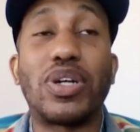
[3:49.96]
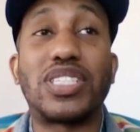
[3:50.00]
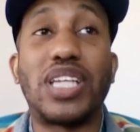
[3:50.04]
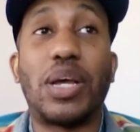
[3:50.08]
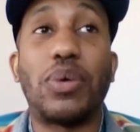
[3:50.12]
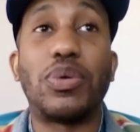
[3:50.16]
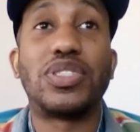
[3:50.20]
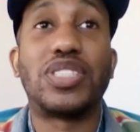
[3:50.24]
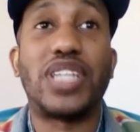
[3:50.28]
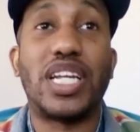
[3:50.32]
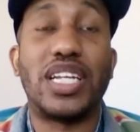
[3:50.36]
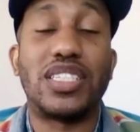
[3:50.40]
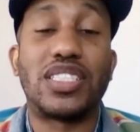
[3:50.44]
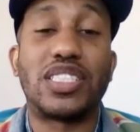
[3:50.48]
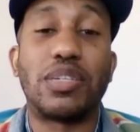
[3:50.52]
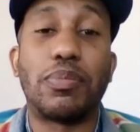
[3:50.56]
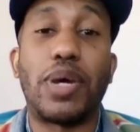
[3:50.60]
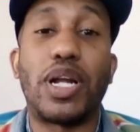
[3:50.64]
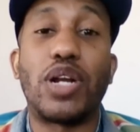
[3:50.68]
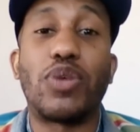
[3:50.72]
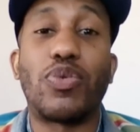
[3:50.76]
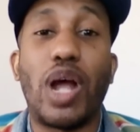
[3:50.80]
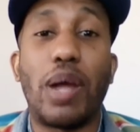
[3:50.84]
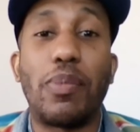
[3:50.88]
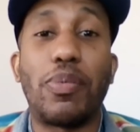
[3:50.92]
I was dating somebody
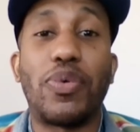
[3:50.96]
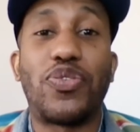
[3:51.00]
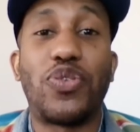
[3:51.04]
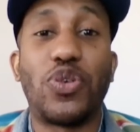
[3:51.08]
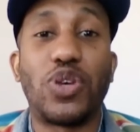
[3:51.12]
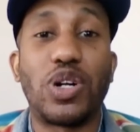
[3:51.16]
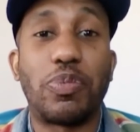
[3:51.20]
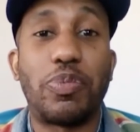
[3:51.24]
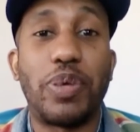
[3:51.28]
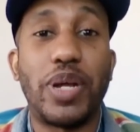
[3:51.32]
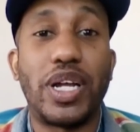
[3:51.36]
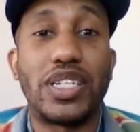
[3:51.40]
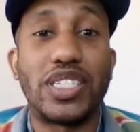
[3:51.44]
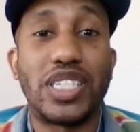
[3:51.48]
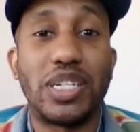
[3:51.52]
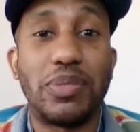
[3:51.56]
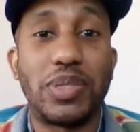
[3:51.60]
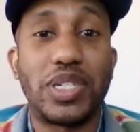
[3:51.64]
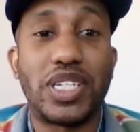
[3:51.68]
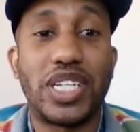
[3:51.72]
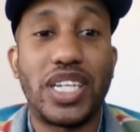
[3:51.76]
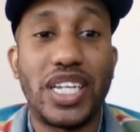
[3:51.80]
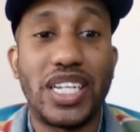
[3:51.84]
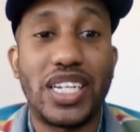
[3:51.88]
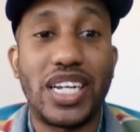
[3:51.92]
right before the pandemic
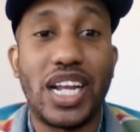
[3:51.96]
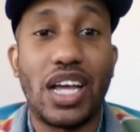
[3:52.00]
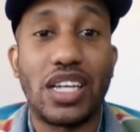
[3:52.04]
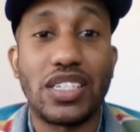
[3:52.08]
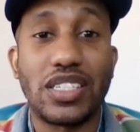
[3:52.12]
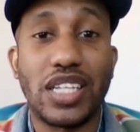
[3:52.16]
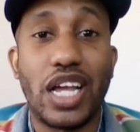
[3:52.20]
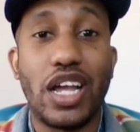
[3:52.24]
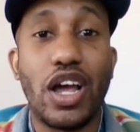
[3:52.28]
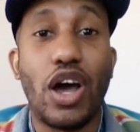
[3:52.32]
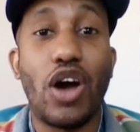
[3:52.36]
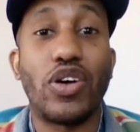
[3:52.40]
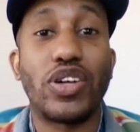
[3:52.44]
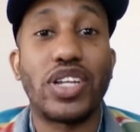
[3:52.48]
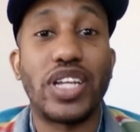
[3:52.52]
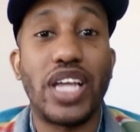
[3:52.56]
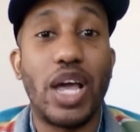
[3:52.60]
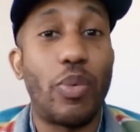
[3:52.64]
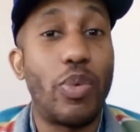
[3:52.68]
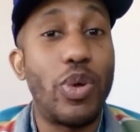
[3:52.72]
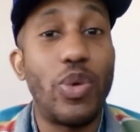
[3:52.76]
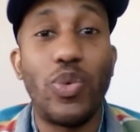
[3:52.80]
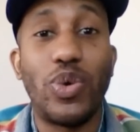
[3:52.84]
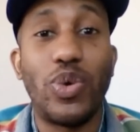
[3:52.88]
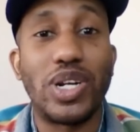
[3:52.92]
hit, and I was like, oh, yeah,
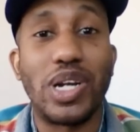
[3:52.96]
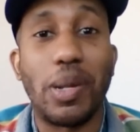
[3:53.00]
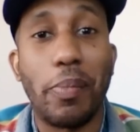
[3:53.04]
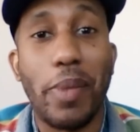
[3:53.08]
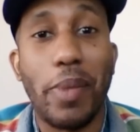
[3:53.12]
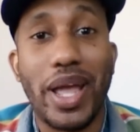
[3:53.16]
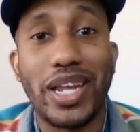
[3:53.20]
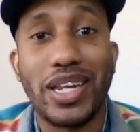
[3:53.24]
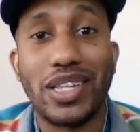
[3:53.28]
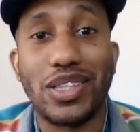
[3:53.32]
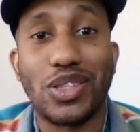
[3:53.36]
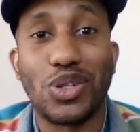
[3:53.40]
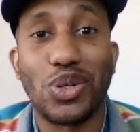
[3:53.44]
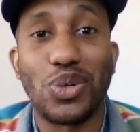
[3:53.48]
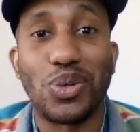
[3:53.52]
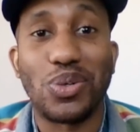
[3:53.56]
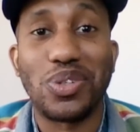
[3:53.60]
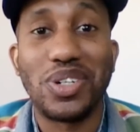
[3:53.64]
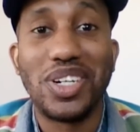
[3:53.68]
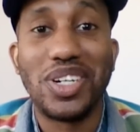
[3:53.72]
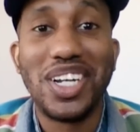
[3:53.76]
we wouldn't have made it through.